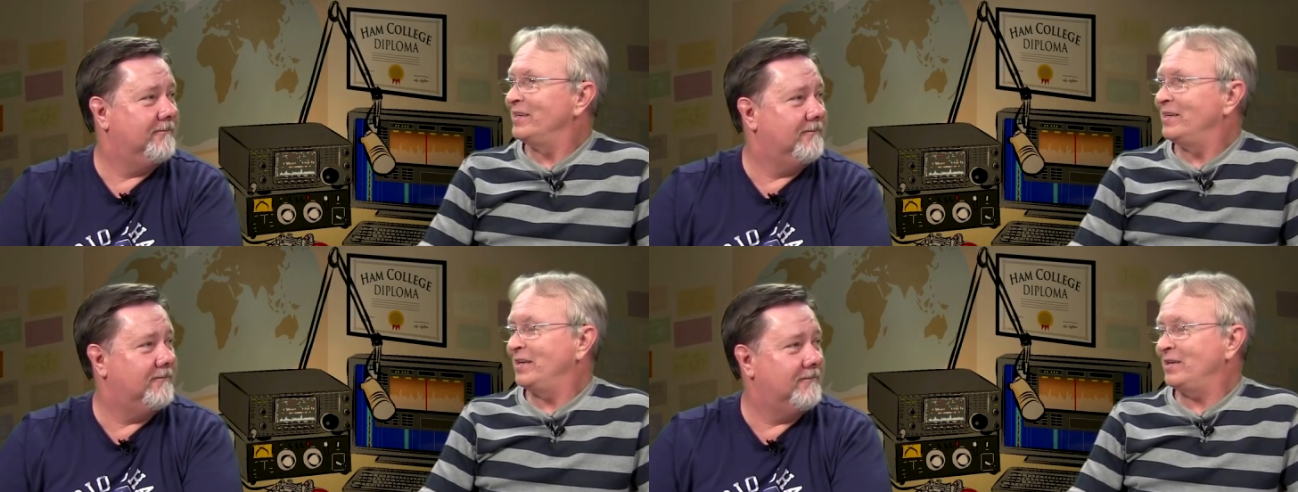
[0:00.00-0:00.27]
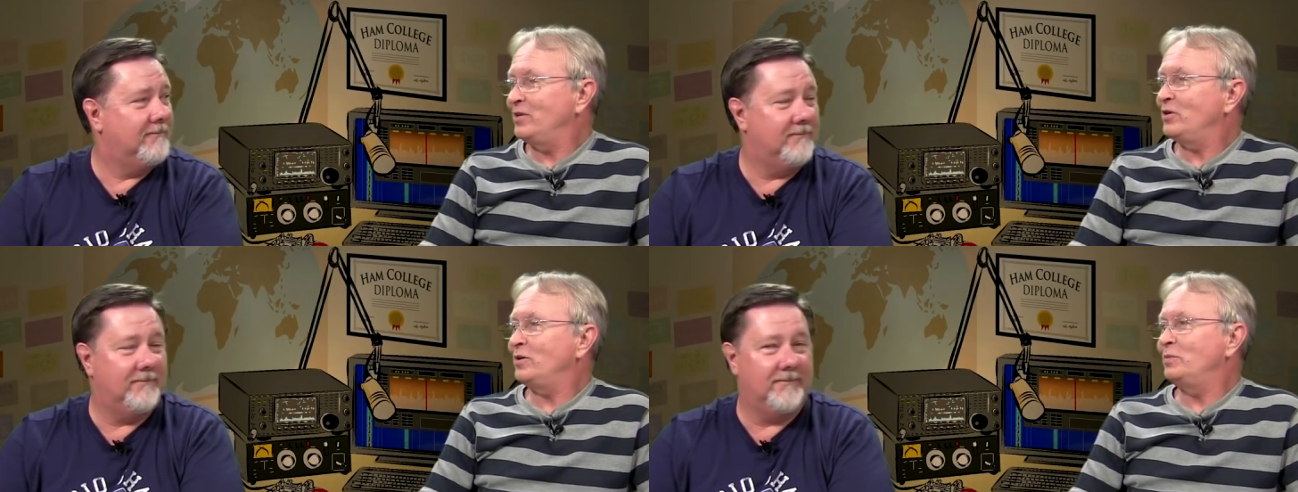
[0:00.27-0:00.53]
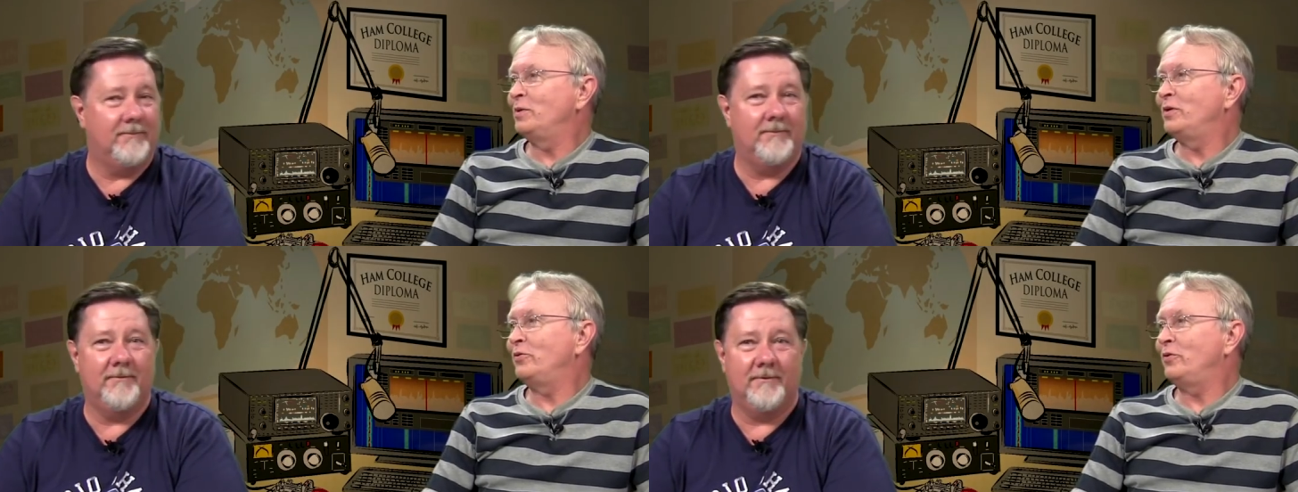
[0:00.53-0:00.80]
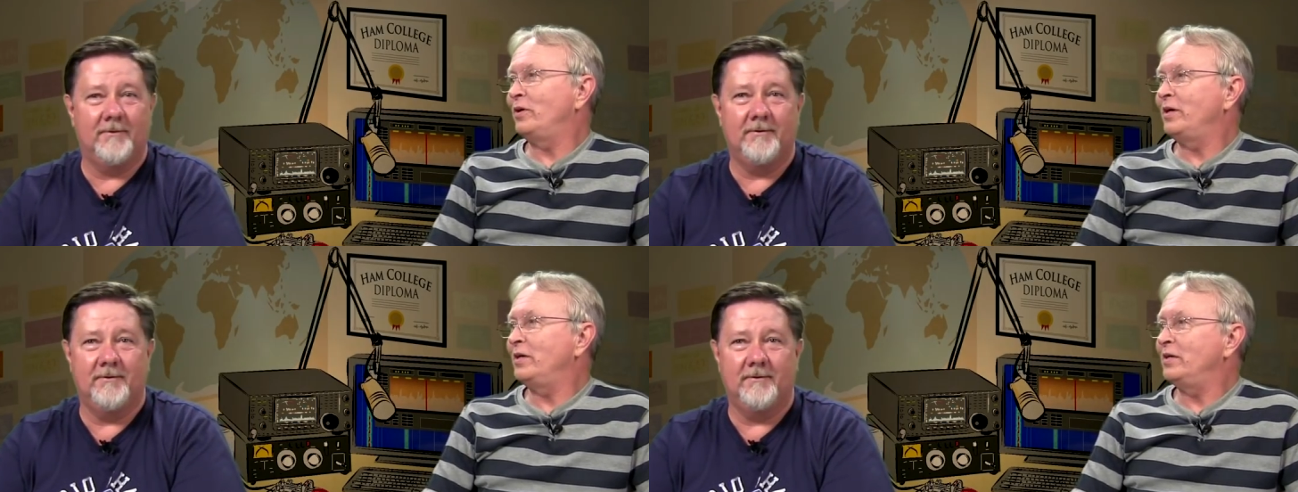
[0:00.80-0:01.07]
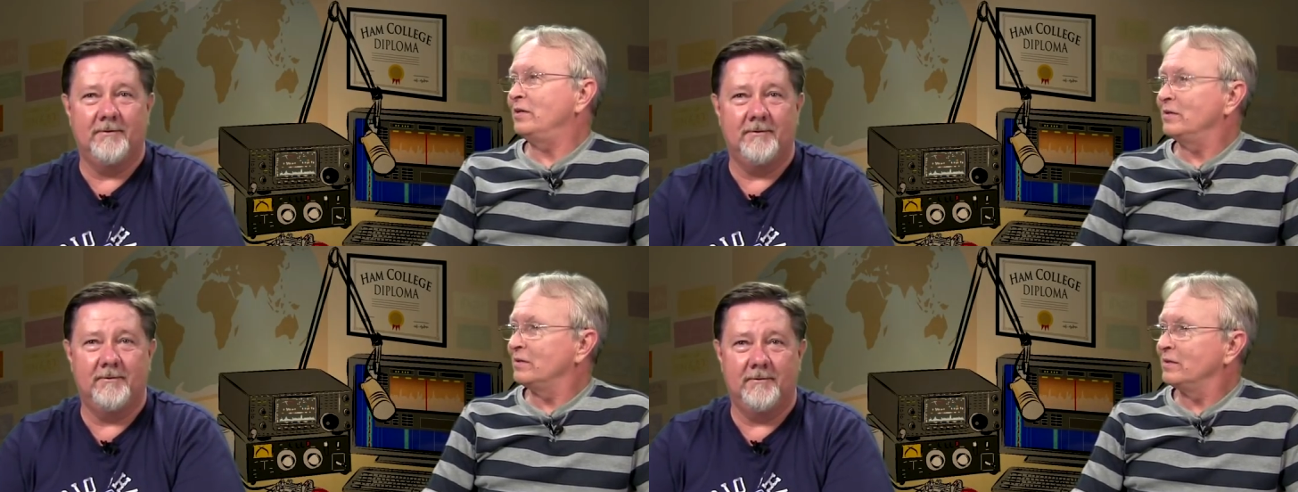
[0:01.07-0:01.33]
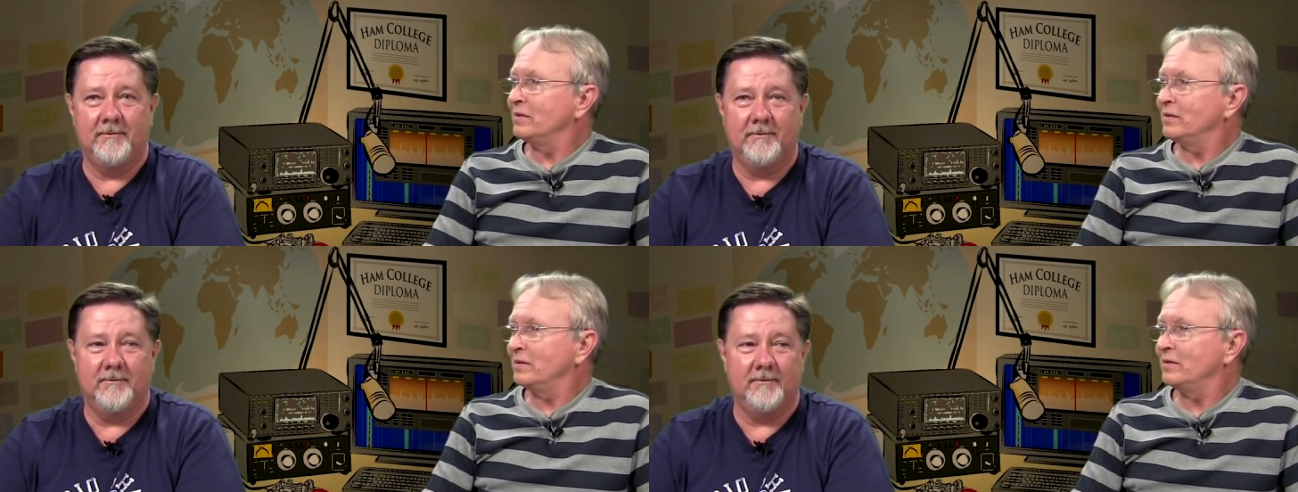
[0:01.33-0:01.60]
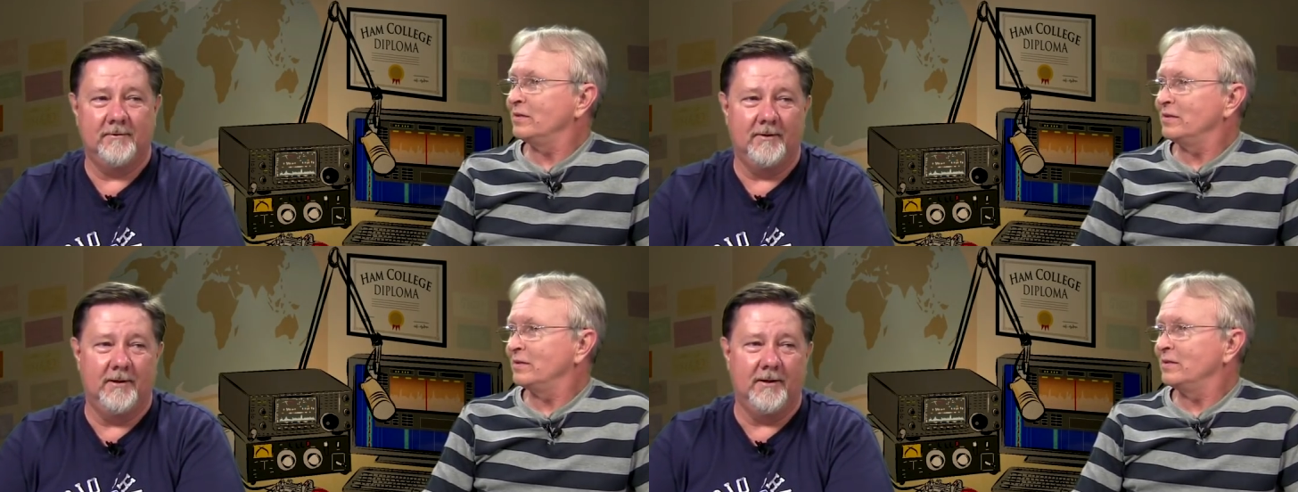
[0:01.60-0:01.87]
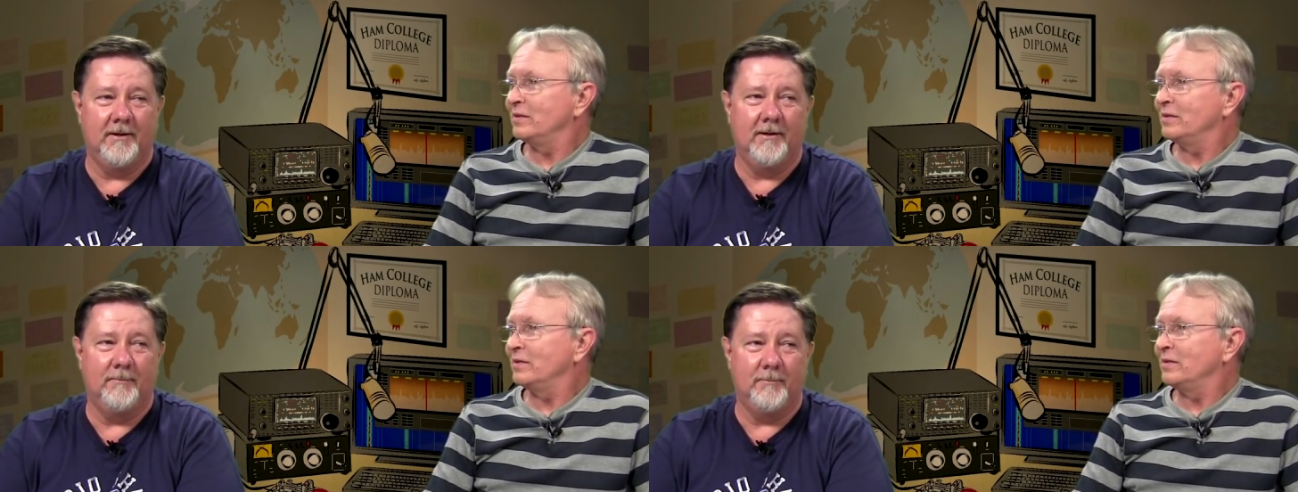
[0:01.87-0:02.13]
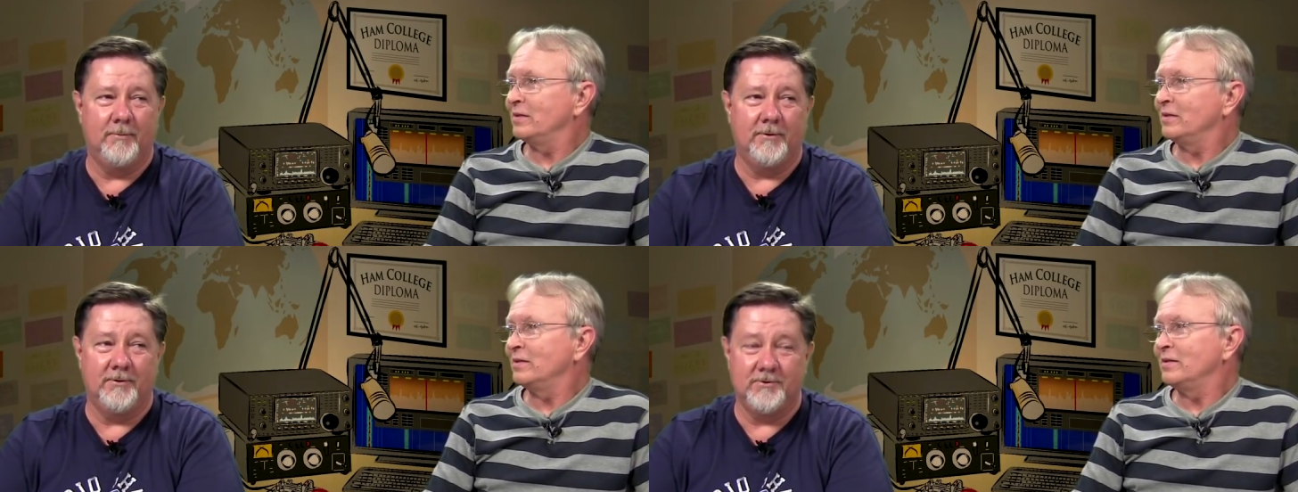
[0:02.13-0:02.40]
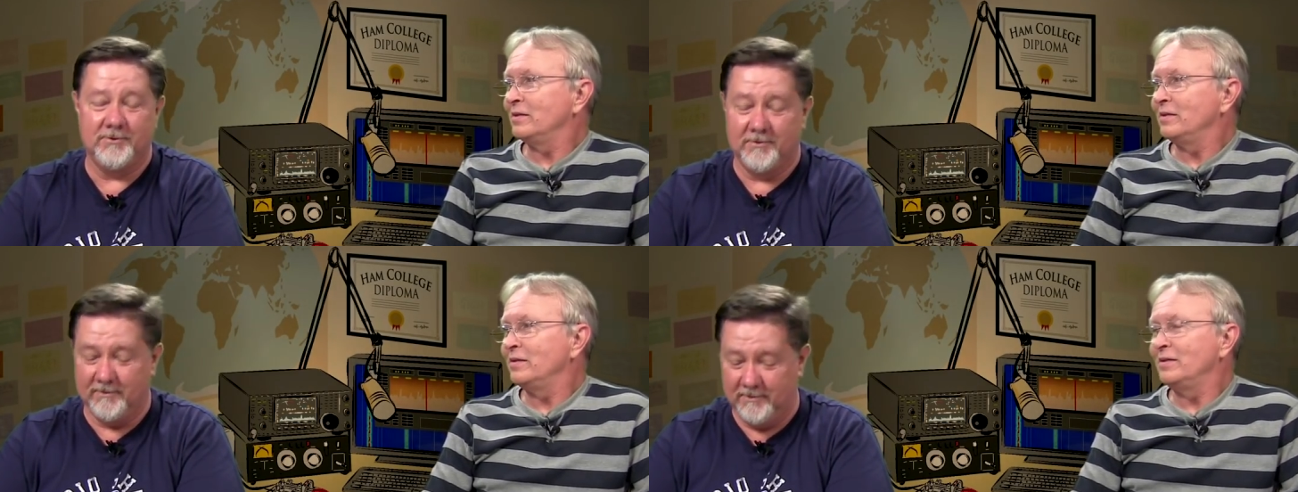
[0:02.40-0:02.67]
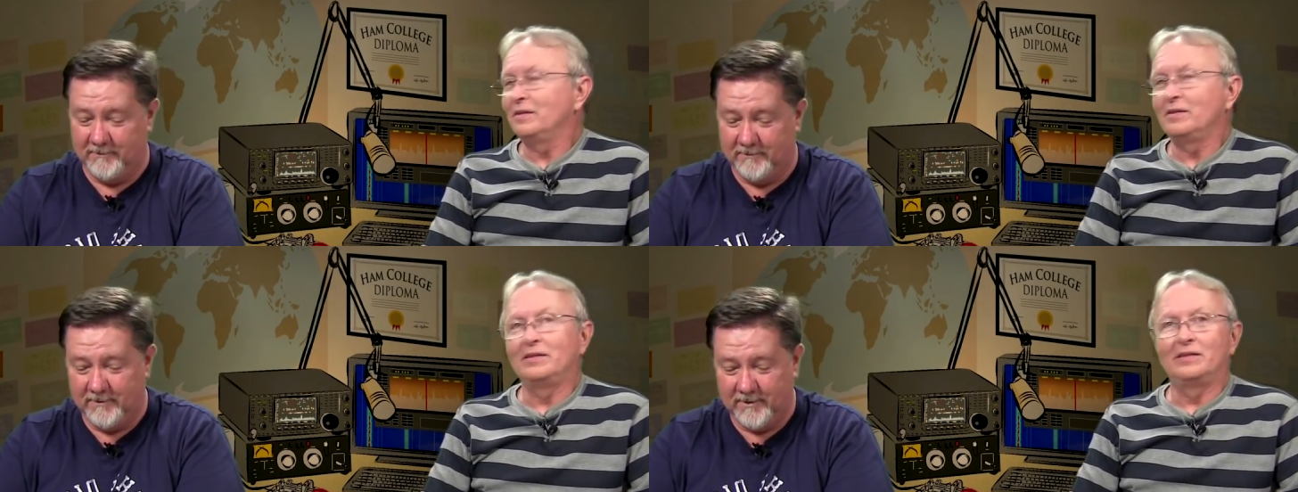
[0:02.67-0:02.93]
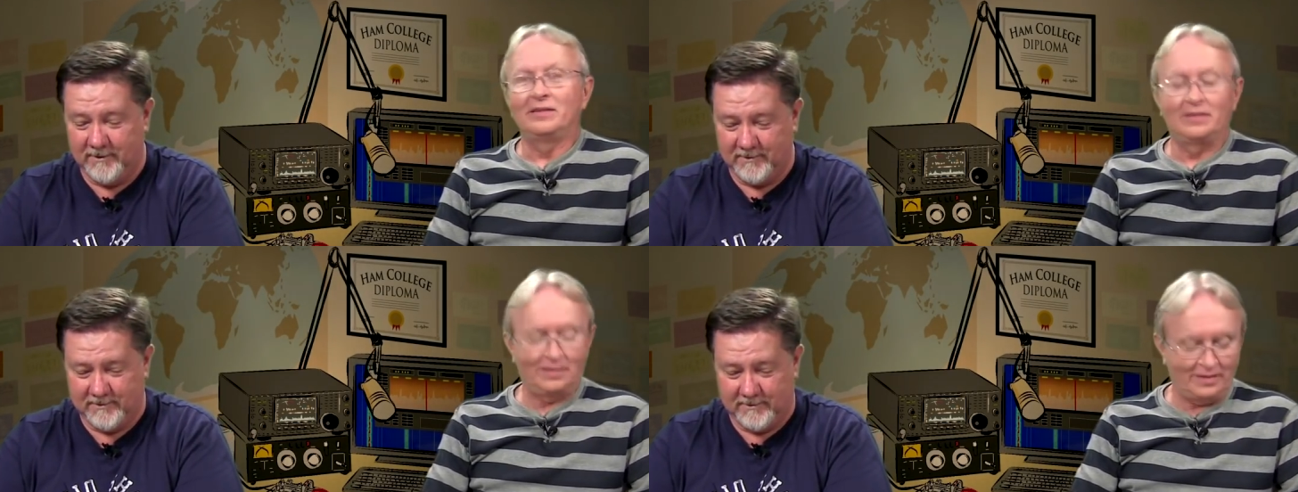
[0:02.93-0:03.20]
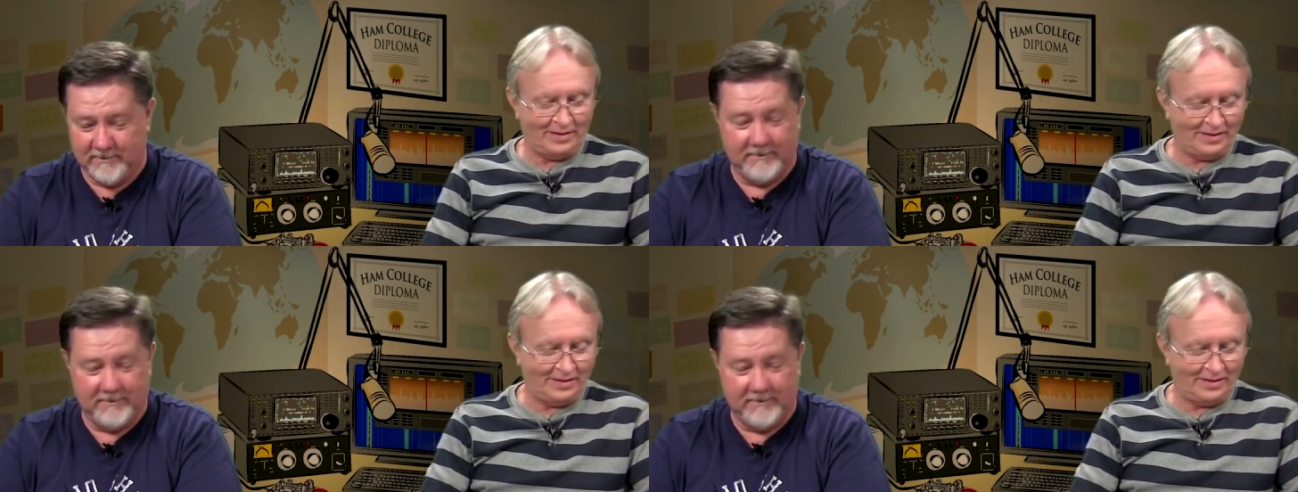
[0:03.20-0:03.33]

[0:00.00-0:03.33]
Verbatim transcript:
Speaker 1: He could have been reading.
Speaker 2: Uh, I'm pretty sure he was.